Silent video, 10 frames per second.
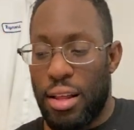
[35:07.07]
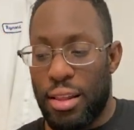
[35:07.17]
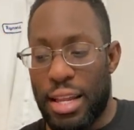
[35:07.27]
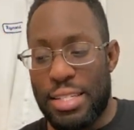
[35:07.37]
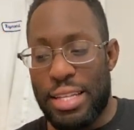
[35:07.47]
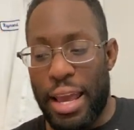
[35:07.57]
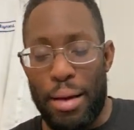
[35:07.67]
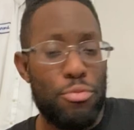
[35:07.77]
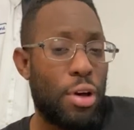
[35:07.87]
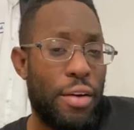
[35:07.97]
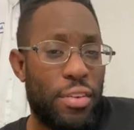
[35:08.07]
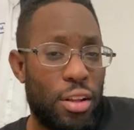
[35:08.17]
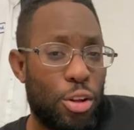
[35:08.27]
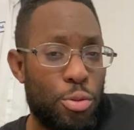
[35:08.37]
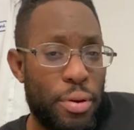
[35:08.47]
let's say I'm driving a
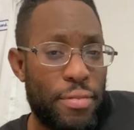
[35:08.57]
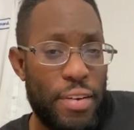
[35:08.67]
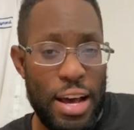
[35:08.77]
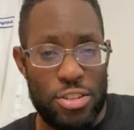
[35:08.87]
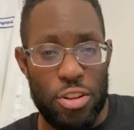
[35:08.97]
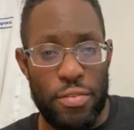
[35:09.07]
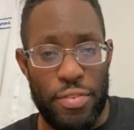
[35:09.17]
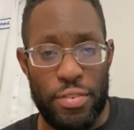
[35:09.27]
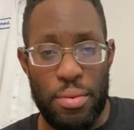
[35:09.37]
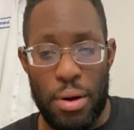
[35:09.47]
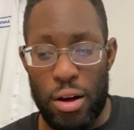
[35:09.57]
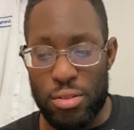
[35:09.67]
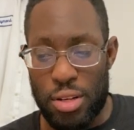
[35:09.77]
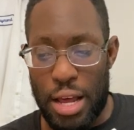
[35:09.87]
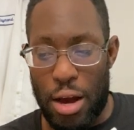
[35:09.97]
little bit faster than 50
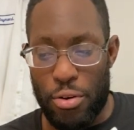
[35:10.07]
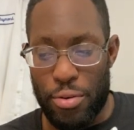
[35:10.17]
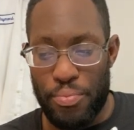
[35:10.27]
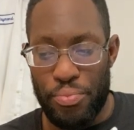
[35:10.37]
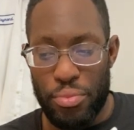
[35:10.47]
miles an hour.